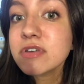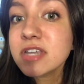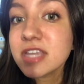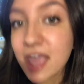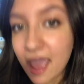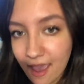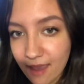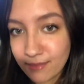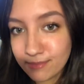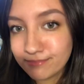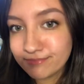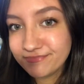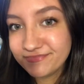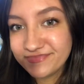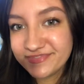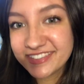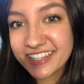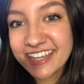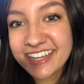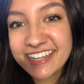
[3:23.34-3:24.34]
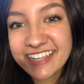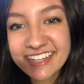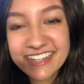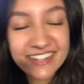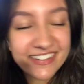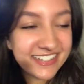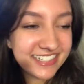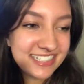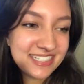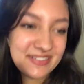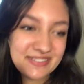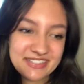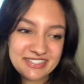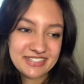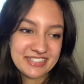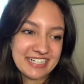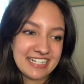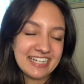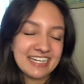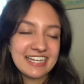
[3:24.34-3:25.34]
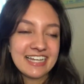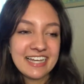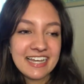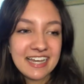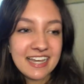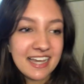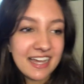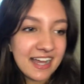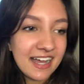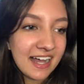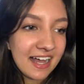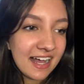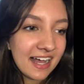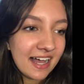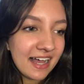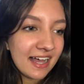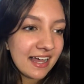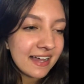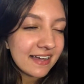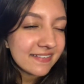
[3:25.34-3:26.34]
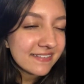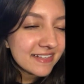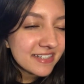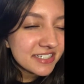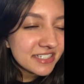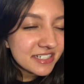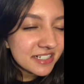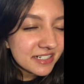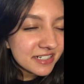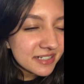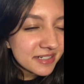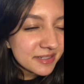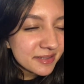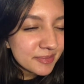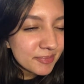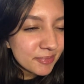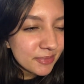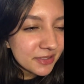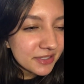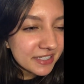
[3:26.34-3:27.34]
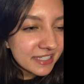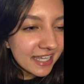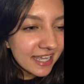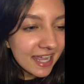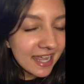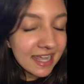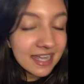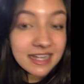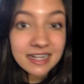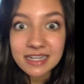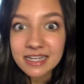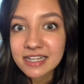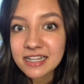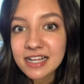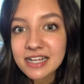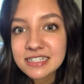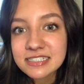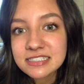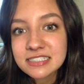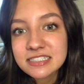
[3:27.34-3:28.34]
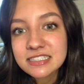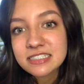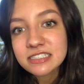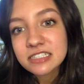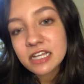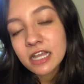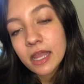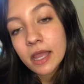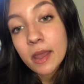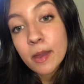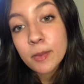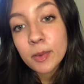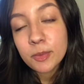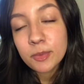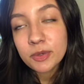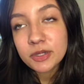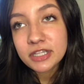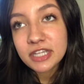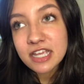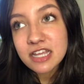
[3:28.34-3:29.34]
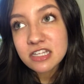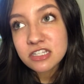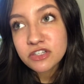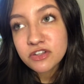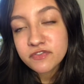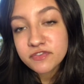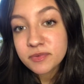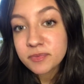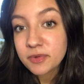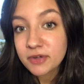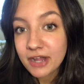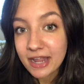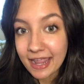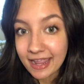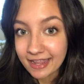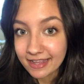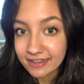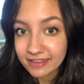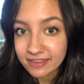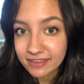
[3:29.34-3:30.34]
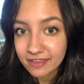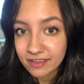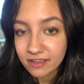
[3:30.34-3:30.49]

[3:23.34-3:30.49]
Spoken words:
yeah. Question number three. When's your birthday? I need glasses. My birthday is November 8th.